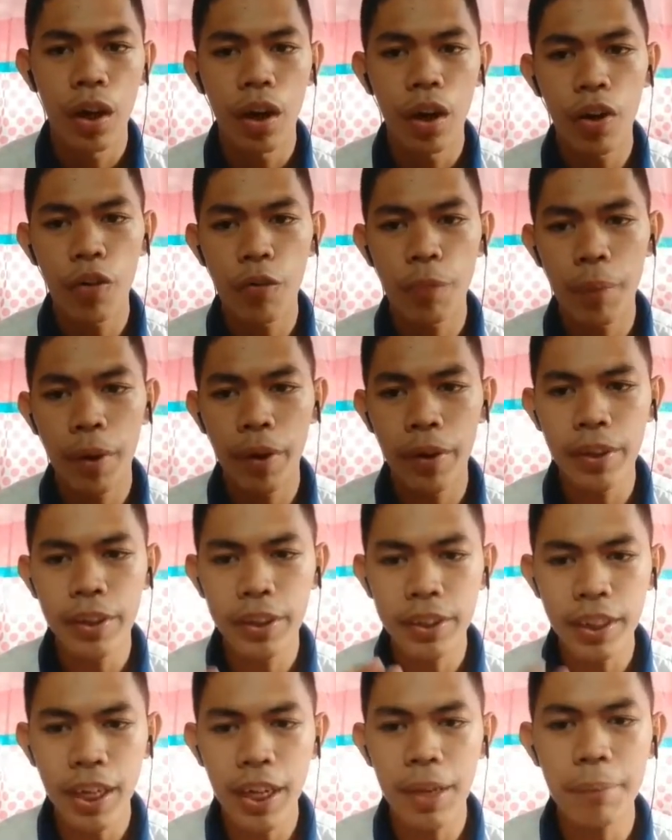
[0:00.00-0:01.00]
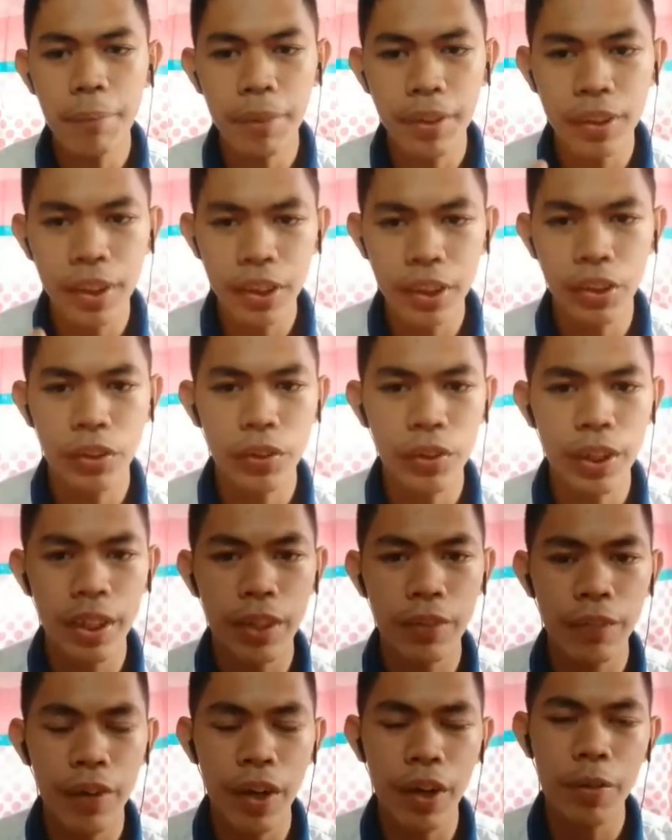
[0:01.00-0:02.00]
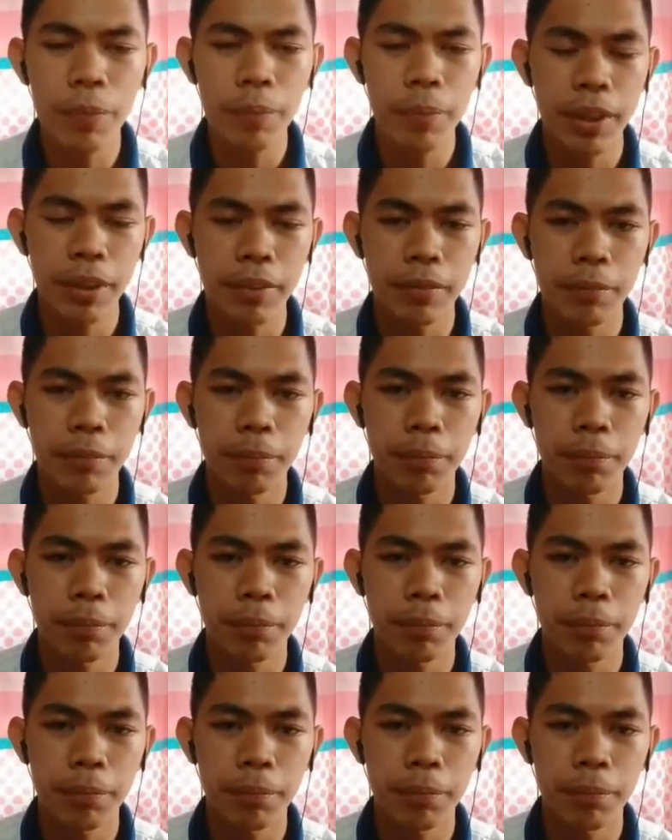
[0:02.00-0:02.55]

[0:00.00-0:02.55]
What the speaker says: of maritime industry environment